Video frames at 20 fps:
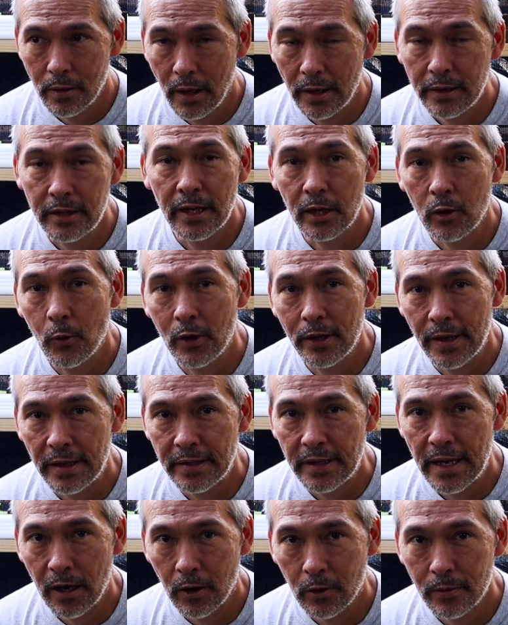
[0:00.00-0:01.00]
I take away
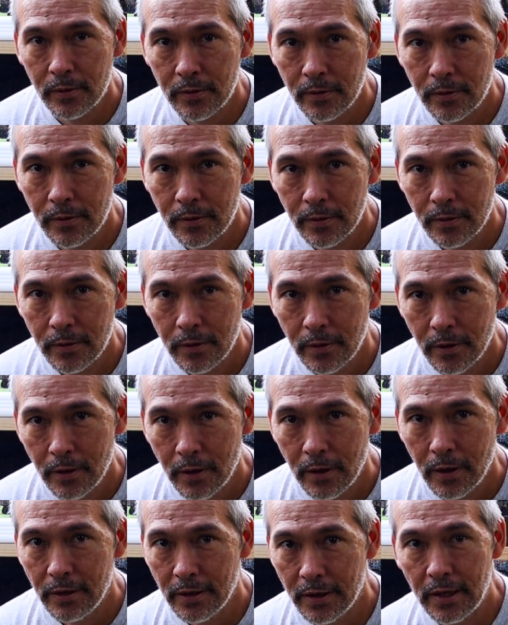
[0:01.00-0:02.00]
that doubt.
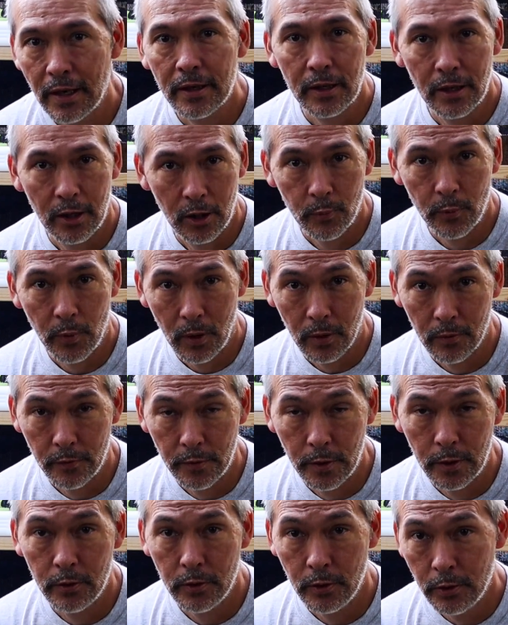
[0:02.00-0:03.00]
And then I can help all of
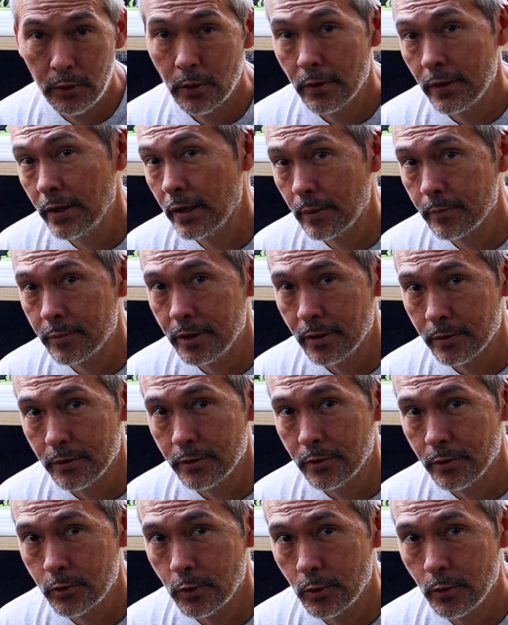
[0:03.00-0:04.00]
you. You know that I'm
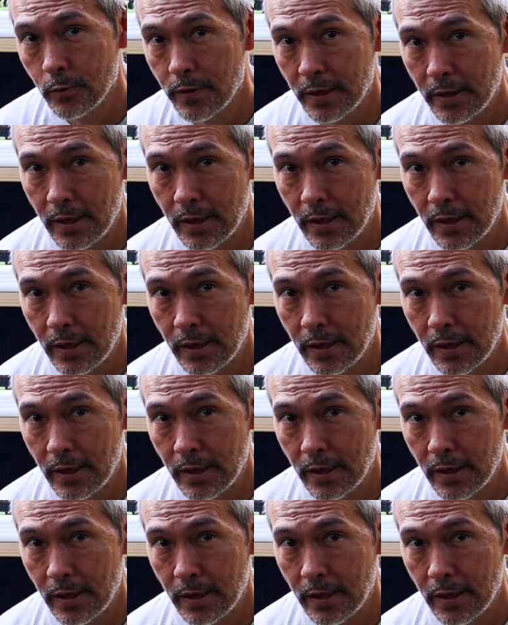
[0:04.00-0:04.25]
telling the truth,